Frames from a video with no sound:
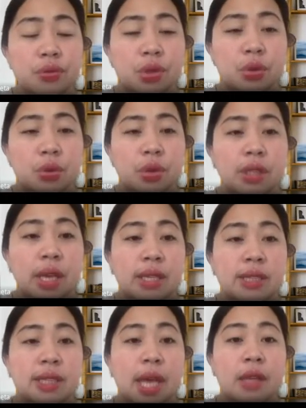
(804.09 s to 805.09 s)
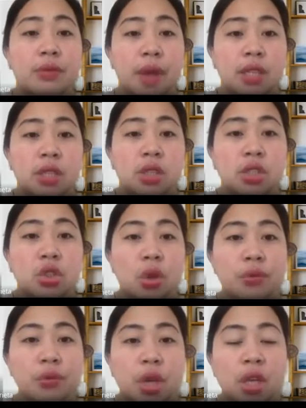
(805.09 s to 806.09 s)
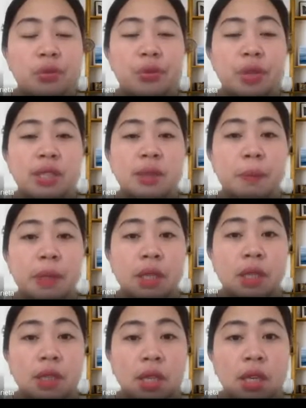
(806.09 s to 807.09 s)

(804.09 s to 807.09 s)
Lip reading: it has advantage of great flexibility,